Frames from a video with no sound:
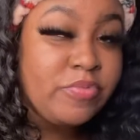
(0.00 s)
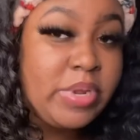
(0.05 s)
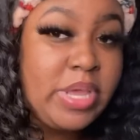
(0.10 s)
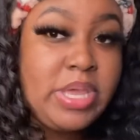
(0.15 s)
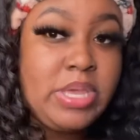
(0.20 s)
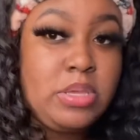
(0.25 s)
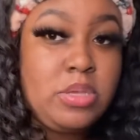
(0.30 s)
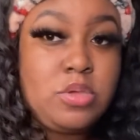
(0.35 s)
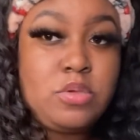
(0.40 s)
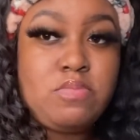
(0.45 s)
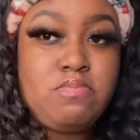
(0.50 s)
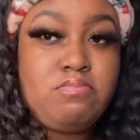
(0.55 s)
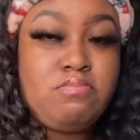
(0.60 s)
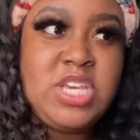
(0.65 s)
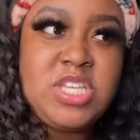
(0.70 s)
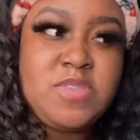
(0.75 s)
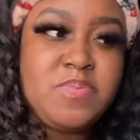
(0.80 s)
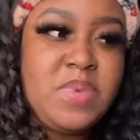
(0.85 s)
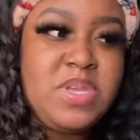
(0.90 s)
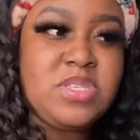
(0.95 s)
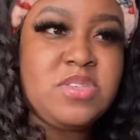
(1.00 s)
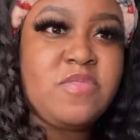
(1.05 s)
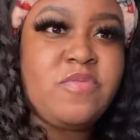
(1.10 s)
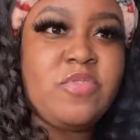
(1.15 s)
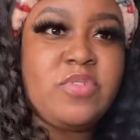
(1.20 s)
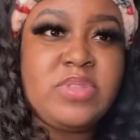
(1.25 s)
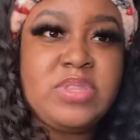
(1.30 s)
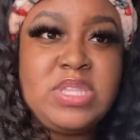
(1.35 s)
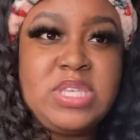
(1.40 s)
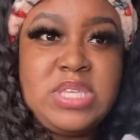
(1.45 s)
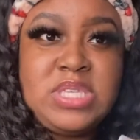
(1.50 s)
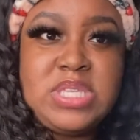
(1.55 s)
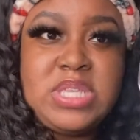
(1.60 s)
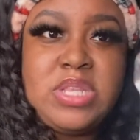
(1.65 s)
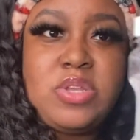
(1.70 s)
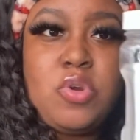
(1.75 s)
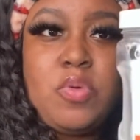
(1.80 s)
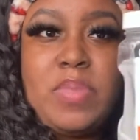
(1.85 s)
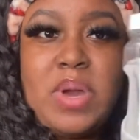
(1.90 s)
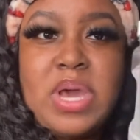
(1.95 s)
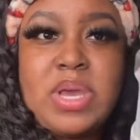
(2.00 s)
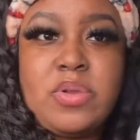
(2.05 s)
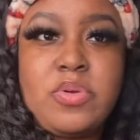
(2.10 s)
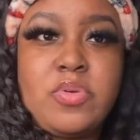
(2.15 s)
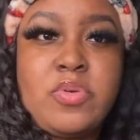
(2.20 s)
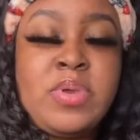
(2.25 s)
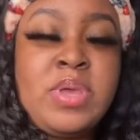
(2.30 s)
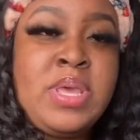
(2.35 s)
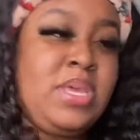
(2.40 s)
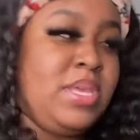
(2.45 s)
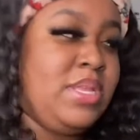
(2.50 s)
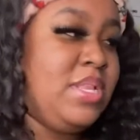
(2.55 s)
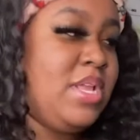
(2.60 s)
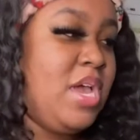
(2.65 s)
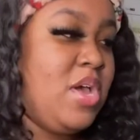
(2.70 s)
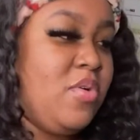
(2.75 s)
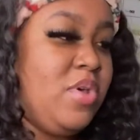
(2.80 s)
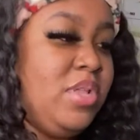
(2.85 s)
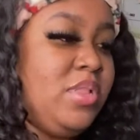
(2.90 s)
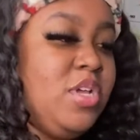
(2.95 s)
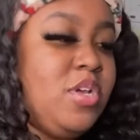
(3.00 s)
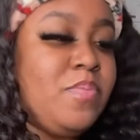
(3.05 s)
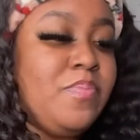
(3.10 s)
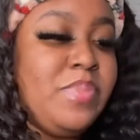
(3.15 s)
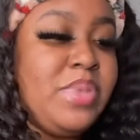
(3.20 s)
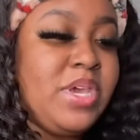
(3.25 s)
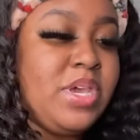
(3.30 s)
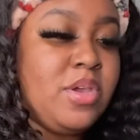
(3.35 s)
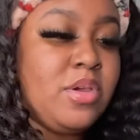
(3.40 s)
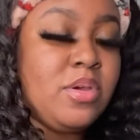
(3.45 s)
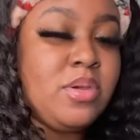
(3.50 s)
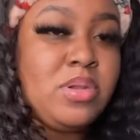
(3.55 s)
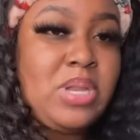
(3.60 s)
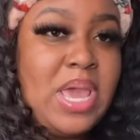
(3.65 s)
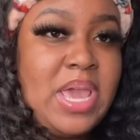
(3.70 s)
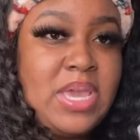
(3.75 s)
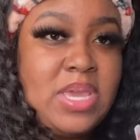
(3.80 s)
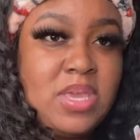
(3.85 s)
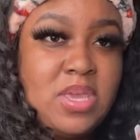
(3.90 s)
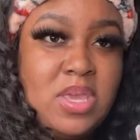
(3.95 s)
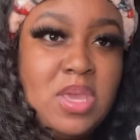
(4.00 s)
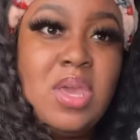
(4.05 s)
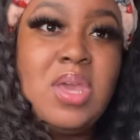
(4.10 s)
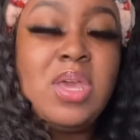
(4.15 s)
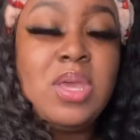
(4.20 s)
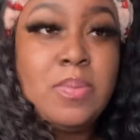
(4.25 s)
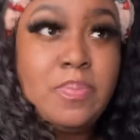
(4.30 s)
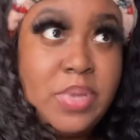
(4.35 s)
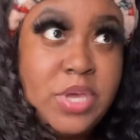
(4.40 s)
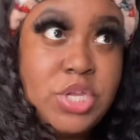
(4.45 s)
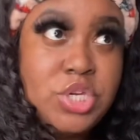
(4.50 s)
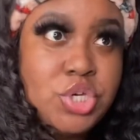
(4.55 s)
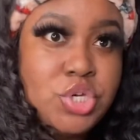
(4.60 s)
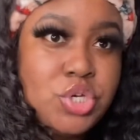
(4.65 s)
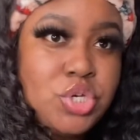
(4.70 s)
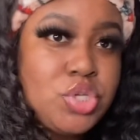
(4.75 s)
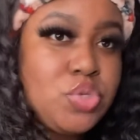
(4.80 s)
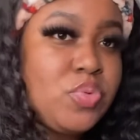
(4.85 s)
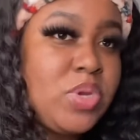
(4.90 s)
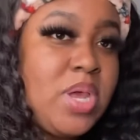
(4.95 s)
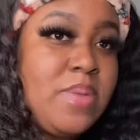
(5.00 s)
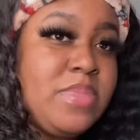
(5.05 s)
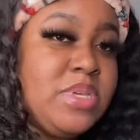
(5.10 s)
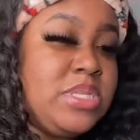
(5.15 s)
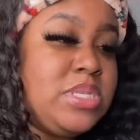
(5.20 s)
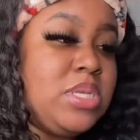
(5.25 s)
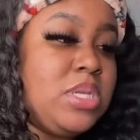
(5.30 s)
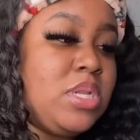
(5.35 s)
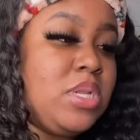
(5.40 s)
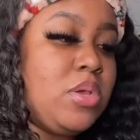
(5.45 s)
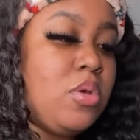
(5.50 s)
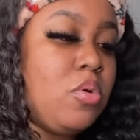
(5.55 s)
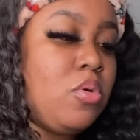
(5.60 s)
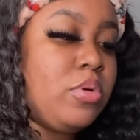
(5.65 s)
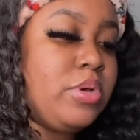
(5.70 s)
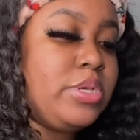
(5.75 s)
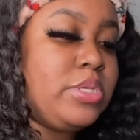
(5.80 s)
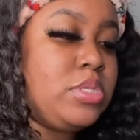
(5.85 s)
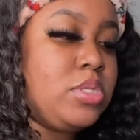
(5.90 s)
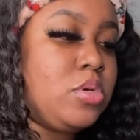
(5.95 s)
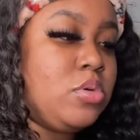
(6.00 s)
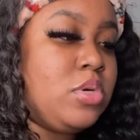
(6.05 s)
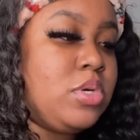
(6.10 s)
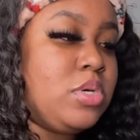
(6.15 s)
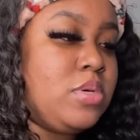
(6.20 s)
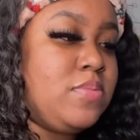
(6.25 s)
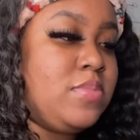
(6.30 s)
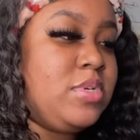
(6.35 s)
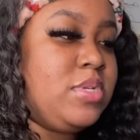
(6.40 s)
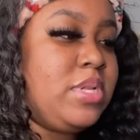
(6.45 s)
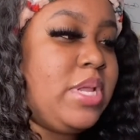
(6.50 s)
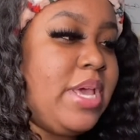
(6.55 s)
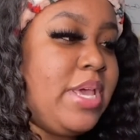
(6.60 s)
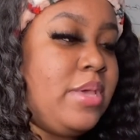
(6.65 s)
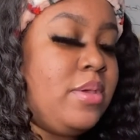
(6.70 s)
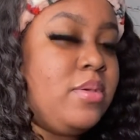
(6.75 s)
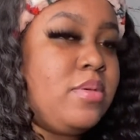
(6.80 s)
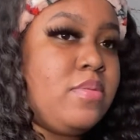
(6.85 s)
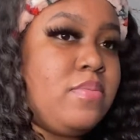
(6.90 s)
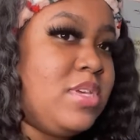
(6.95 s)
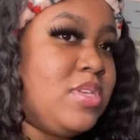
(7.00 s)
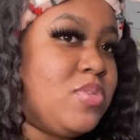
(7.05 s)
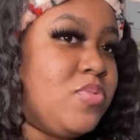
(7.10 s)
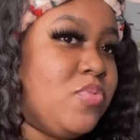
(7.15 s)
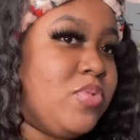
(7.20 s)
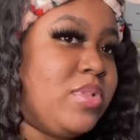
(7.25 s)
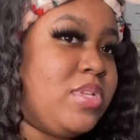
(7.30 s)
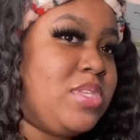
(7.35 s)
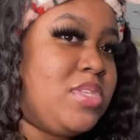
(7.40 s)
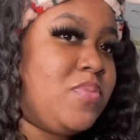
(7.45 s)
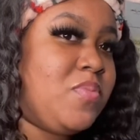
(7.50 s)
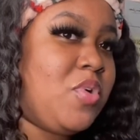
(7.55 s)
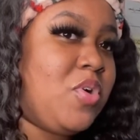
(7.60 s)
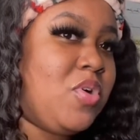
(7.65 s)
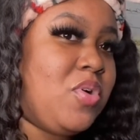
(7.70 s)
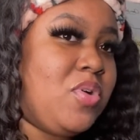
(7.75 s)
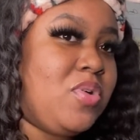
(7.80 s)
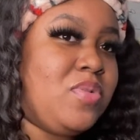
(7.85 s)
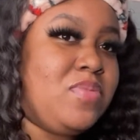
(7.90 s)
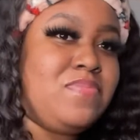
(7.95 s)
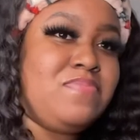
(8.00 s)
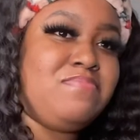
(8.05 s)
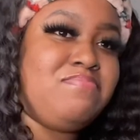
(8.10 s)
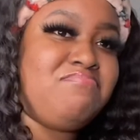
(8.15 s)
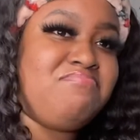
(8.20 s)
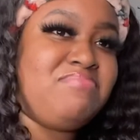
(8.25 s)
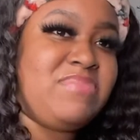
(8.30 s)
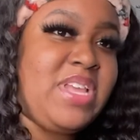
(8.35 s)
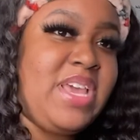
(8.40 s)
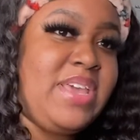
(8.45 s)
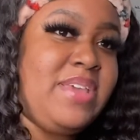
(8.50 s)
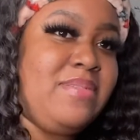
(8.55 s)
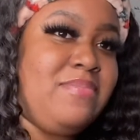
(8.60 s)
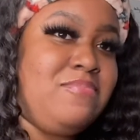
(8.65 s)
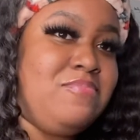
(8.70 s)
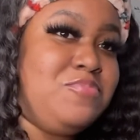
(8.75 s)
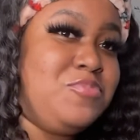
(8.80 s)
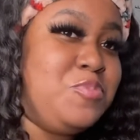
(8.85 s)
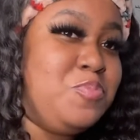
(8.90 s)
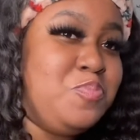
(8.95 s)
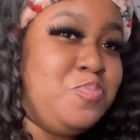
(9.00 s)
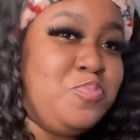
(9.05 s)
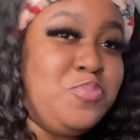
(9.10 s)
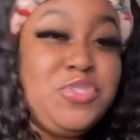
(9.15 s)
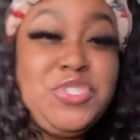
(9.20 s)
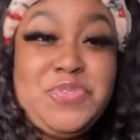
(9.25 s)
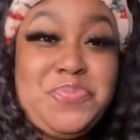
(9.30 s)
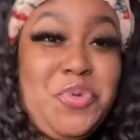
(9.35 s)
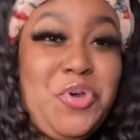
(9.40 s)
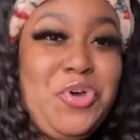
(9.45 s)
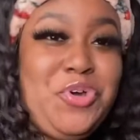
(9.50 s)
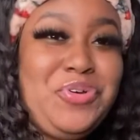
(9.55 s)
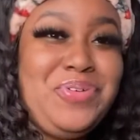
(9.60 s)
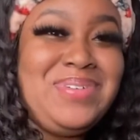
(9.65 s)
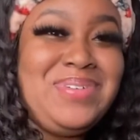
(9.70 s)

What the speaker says: Like expensive for this little bottle. Now it looked bigger like in pictures when I be seeing it on Instagram, but like it's really small, like small.